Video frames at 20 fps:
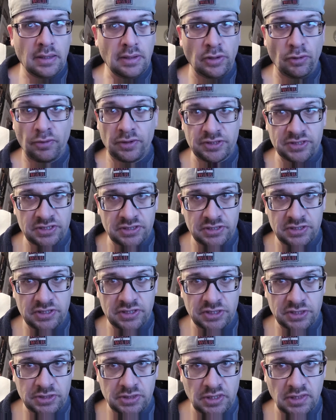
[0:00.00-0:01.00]
the rest is
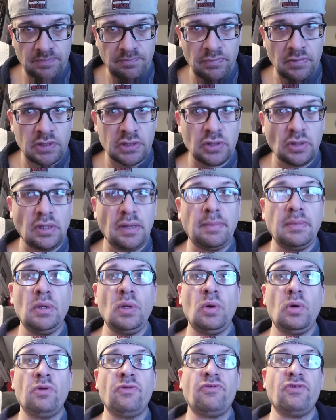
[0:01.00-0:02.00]
history. So let me
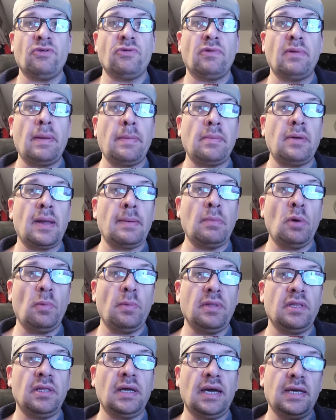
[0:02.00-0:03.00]
know if you remember that
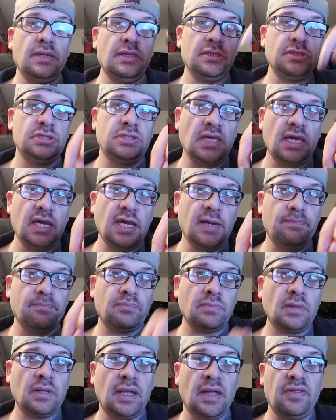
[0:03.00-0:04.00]
moment on this day.
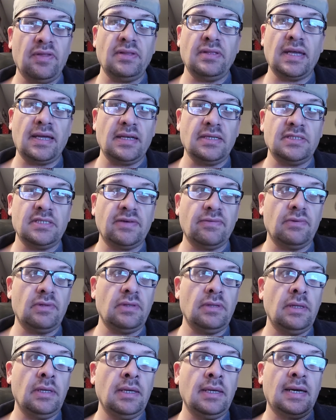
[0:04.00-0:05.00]
I think
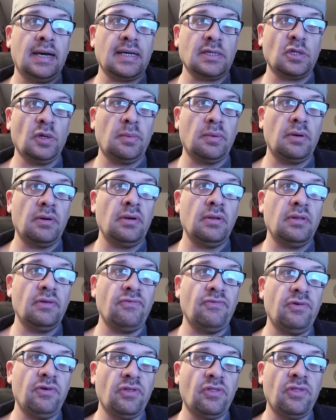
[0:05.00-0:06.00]
97, October the
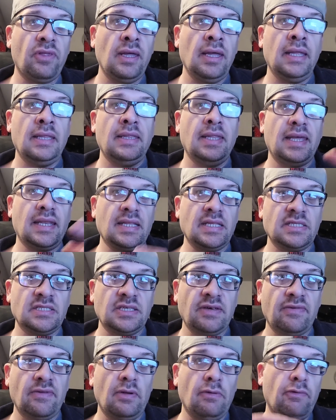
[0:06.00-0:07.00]
5th,
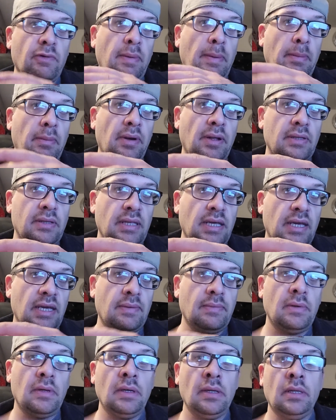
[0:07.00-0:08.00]
97. Remember that
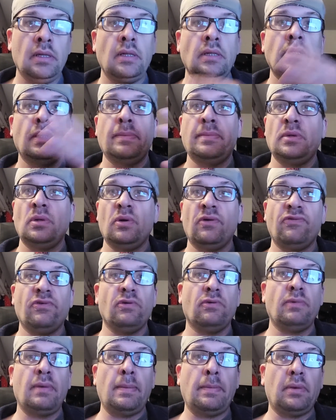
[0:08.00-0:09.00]
day. Let me know if
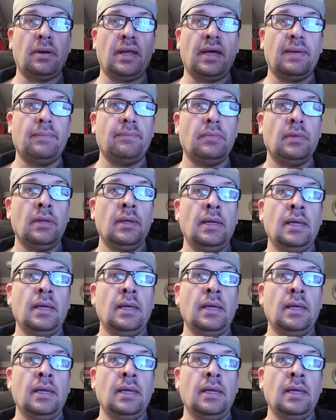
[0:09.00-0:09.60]
you remember that.